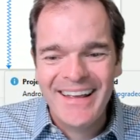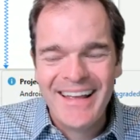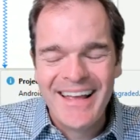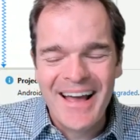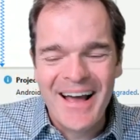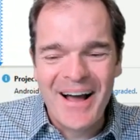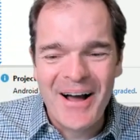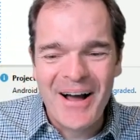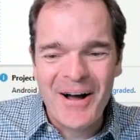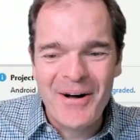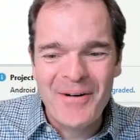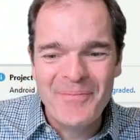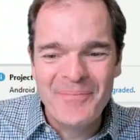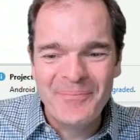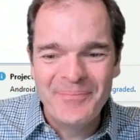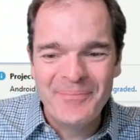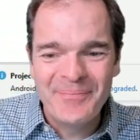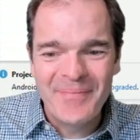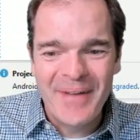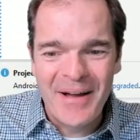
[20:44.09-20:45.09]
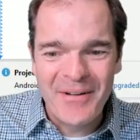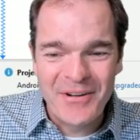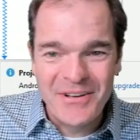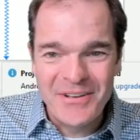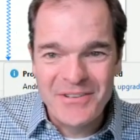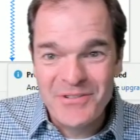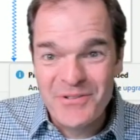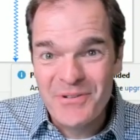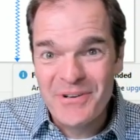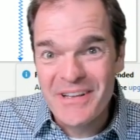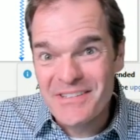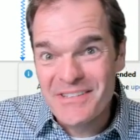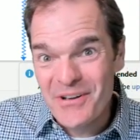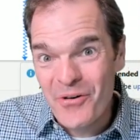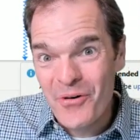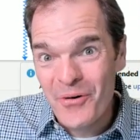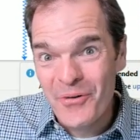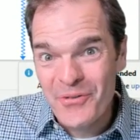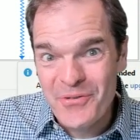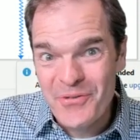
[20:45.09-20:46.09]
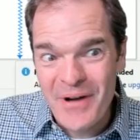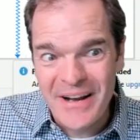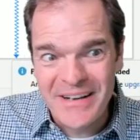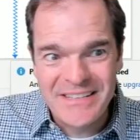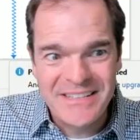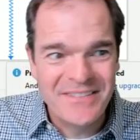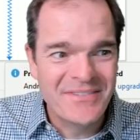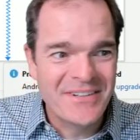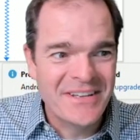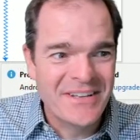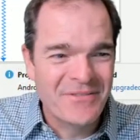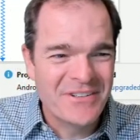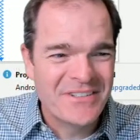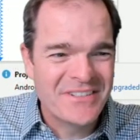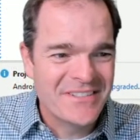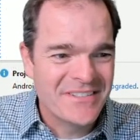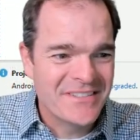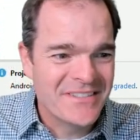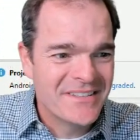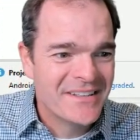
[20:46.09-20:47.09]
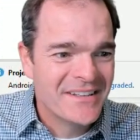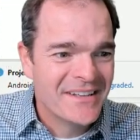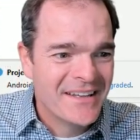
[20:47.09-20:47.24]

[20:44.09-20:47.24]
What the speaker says: I'm going to do it as a whole new activity, which is